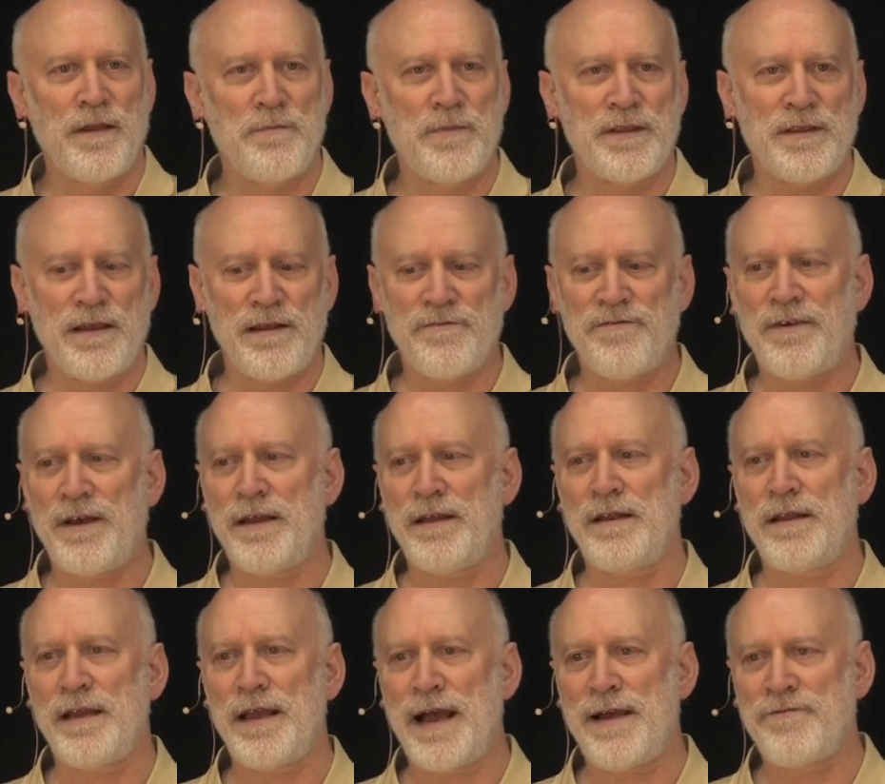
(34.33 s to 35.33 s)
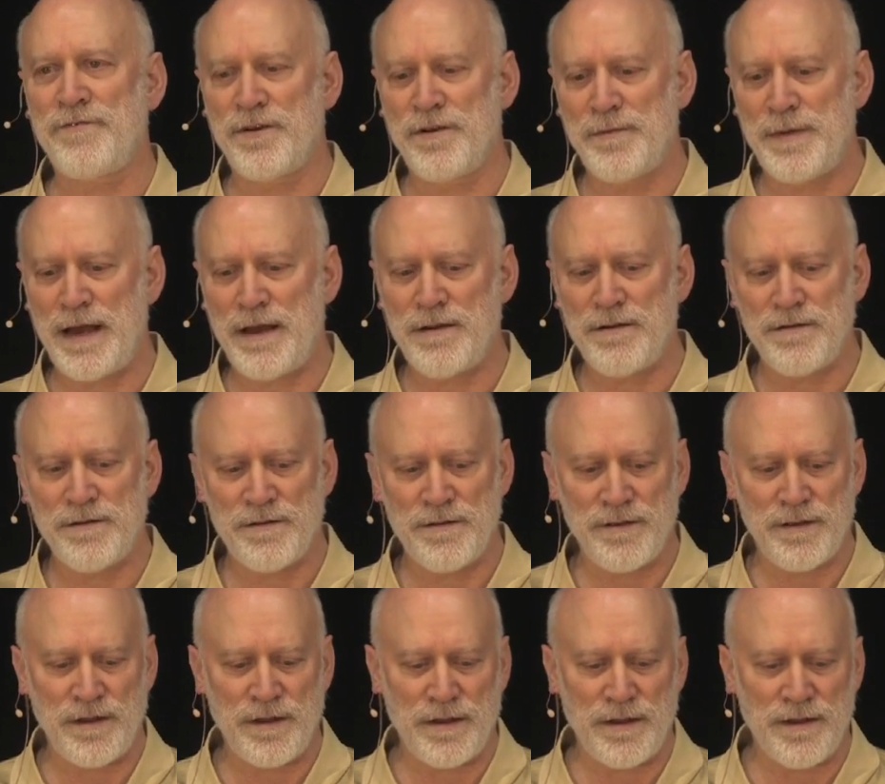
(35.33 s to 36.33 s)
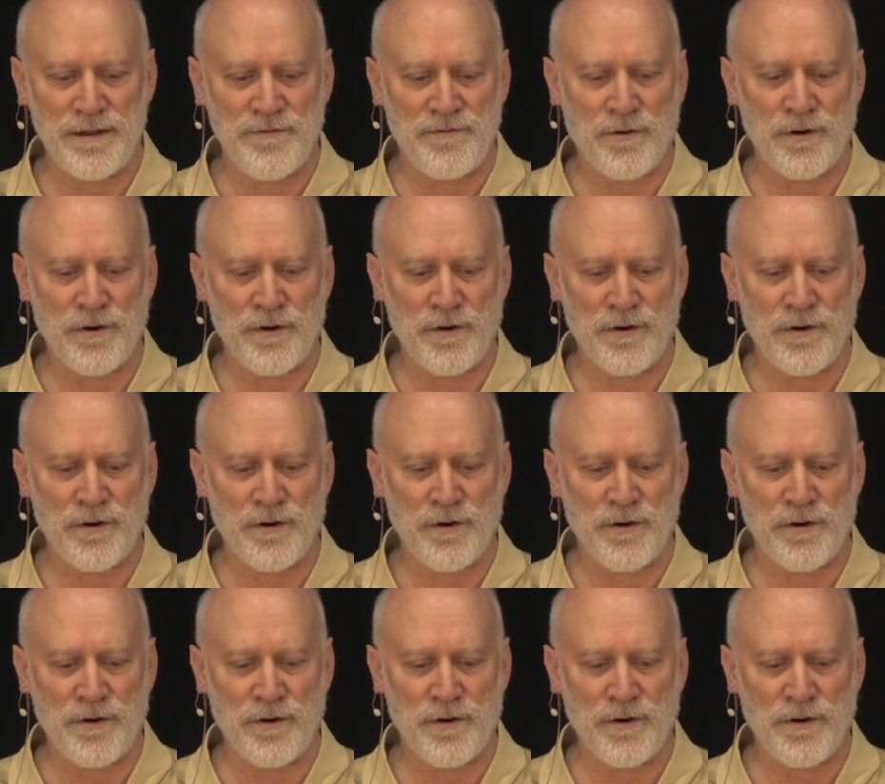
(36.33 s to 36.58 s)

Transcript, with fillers: But then finally, after about uh,